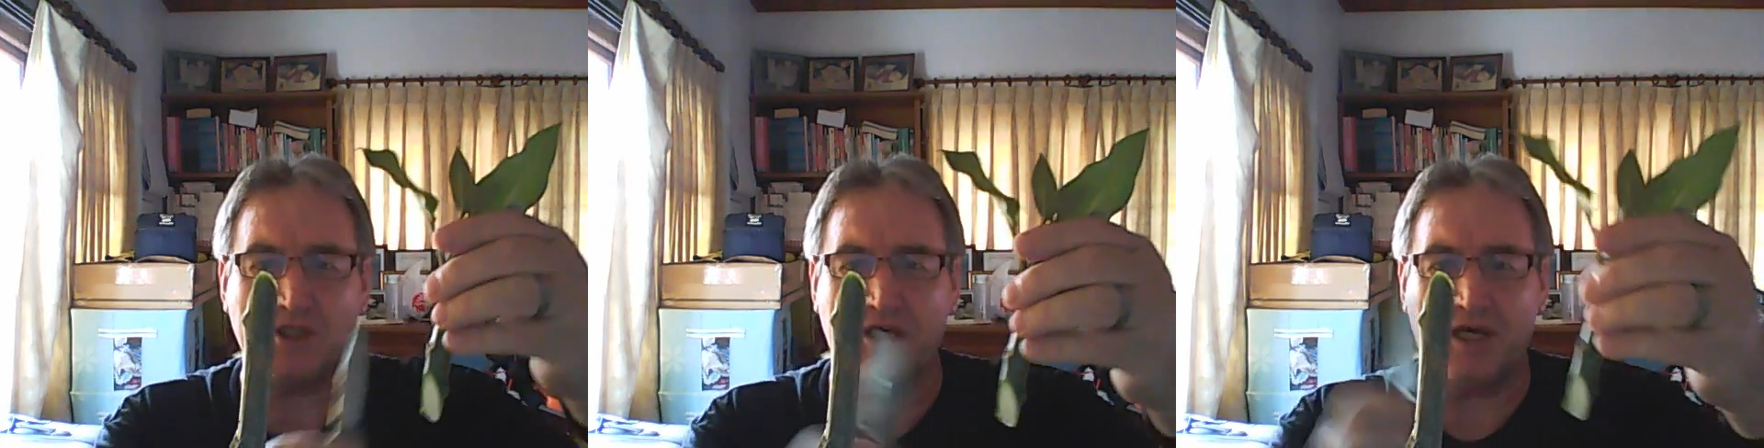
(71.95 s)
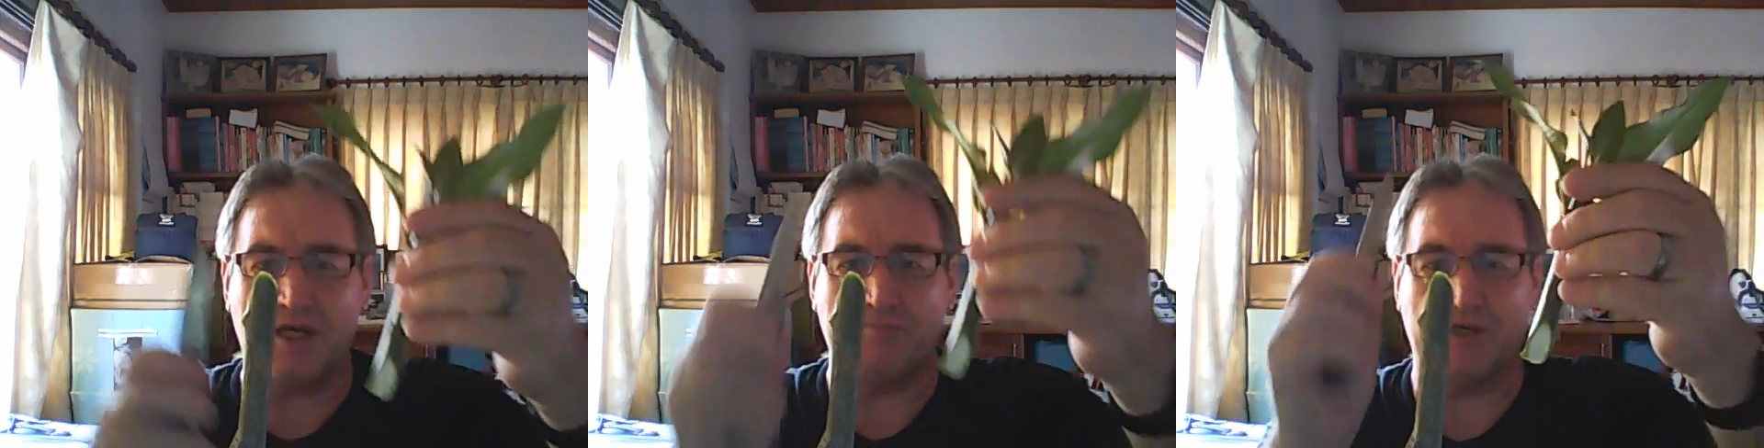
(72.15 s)

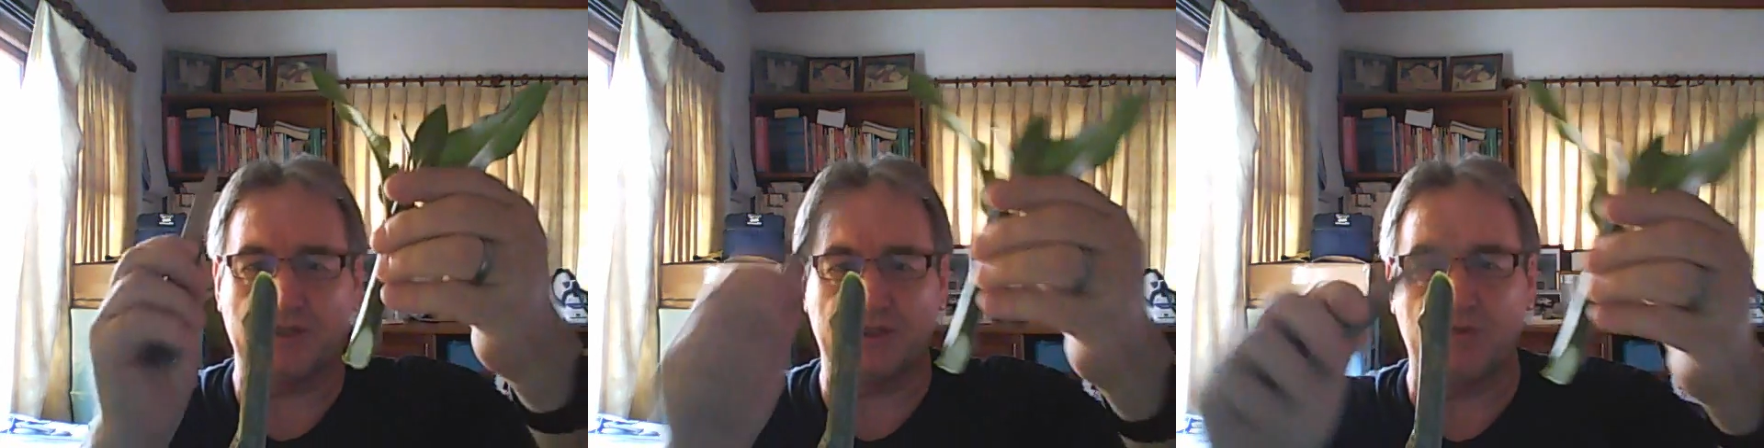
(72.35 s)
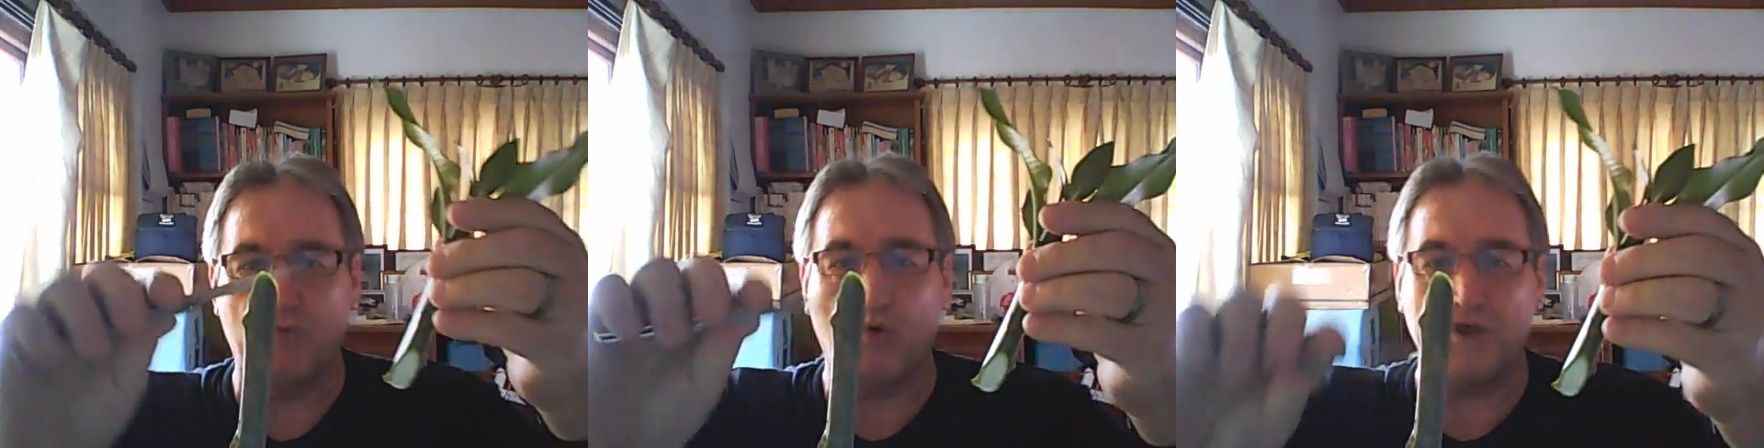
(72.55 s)
because the
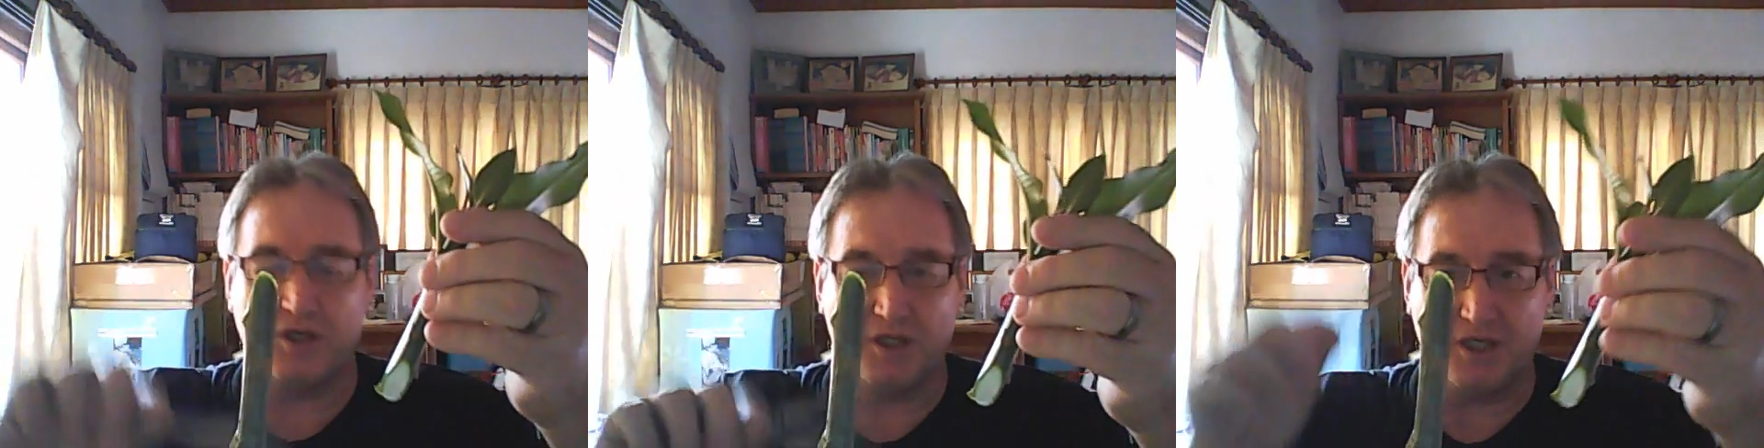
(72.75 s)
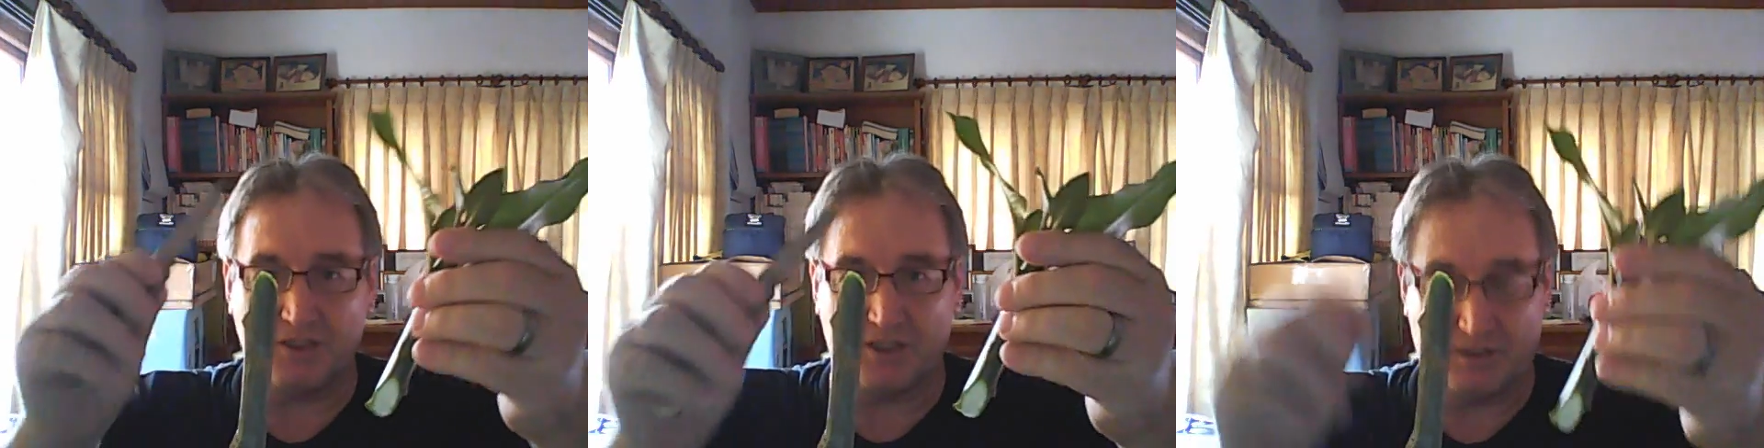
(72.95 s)
more you
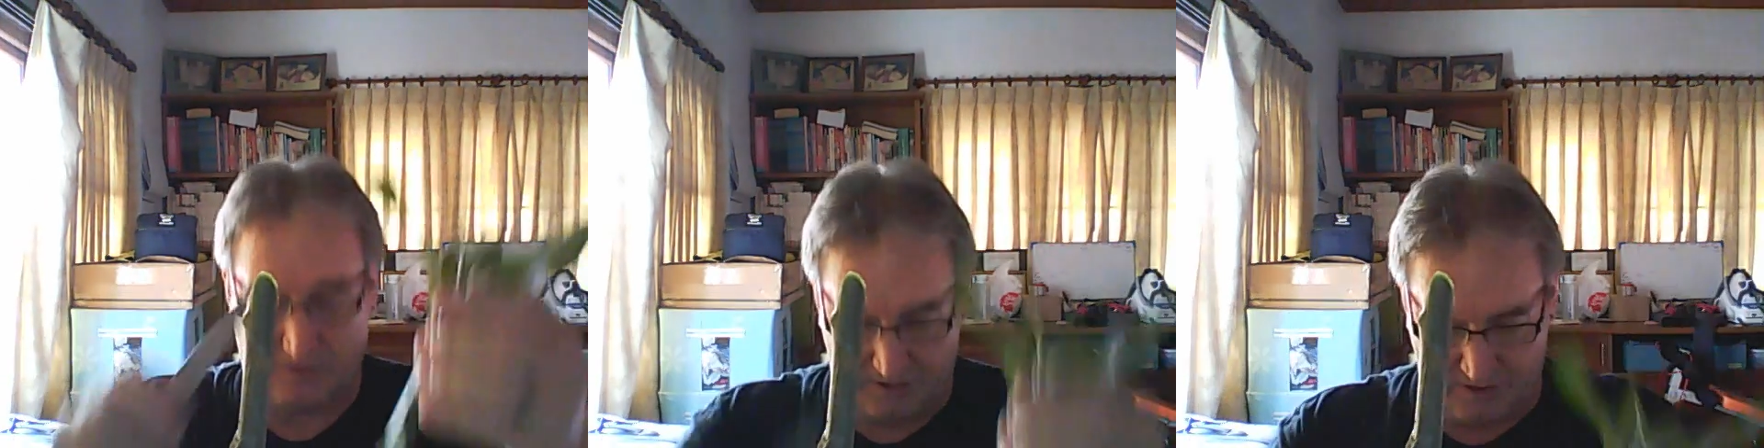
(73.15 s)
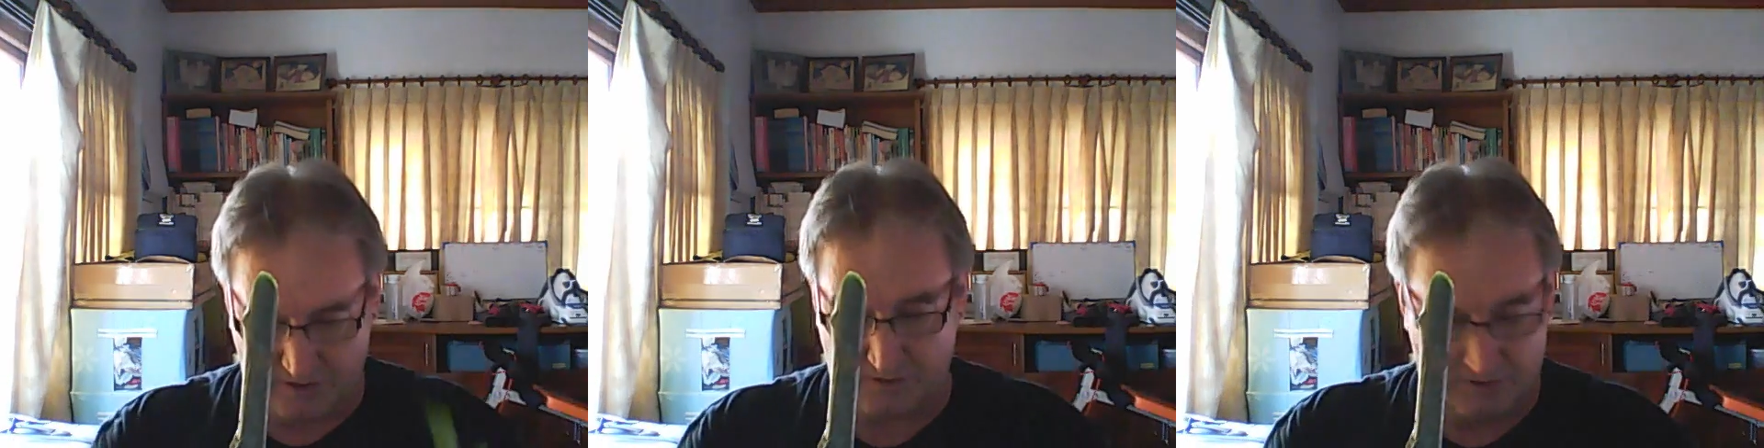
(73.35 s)
can get
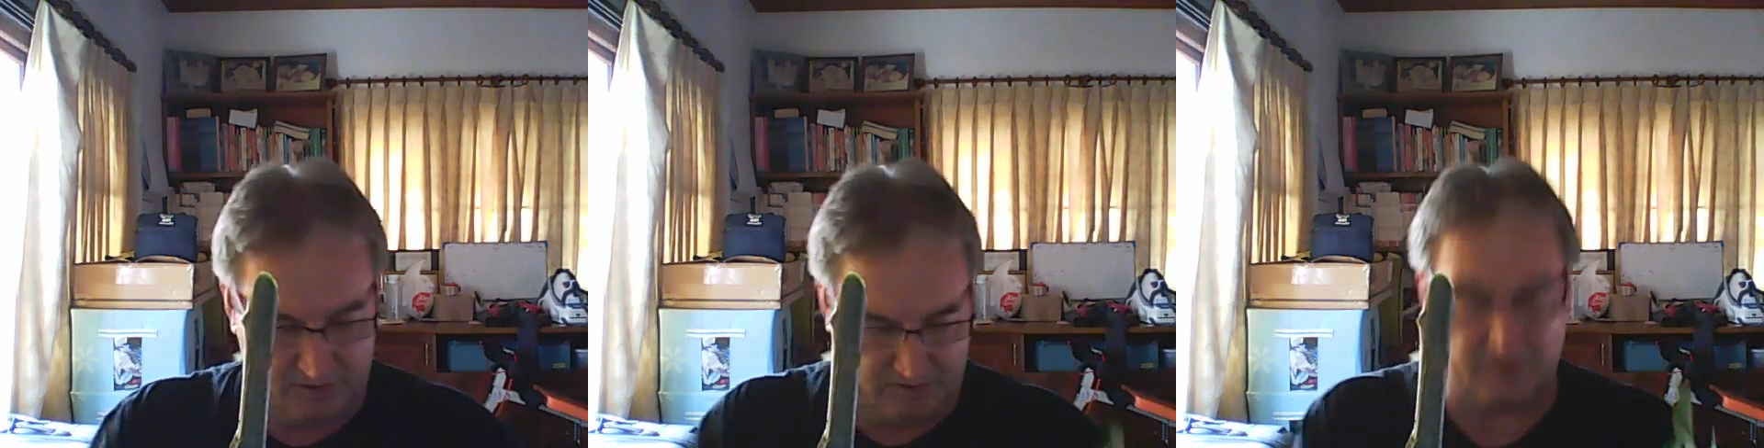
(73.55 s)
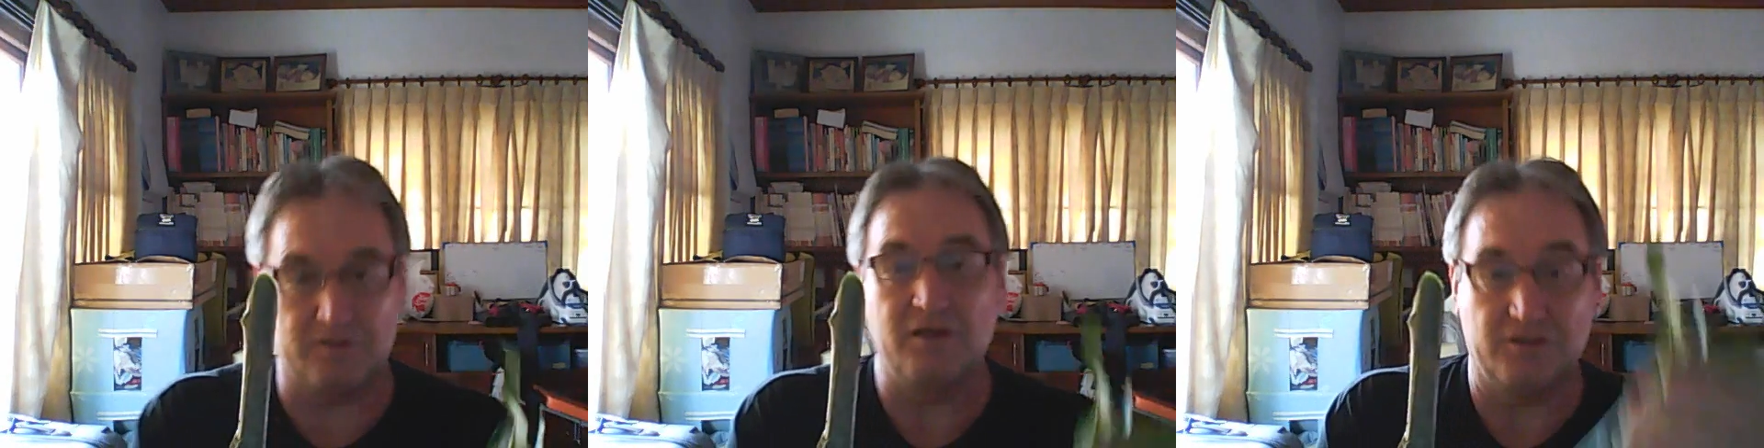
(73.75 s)

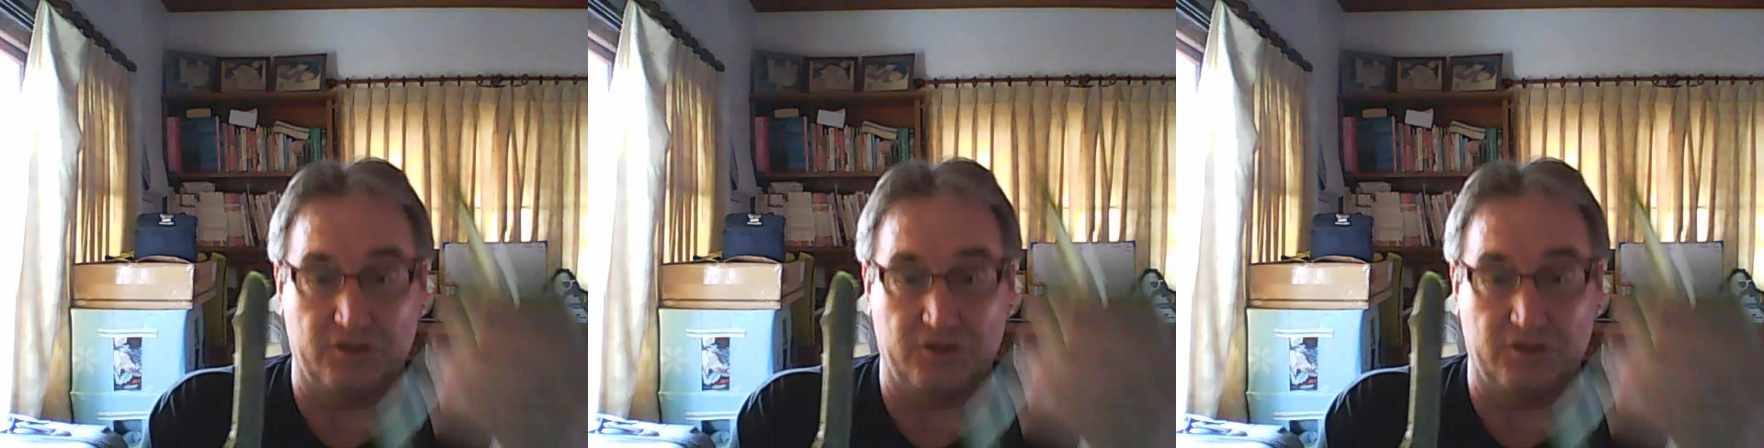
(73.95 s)
to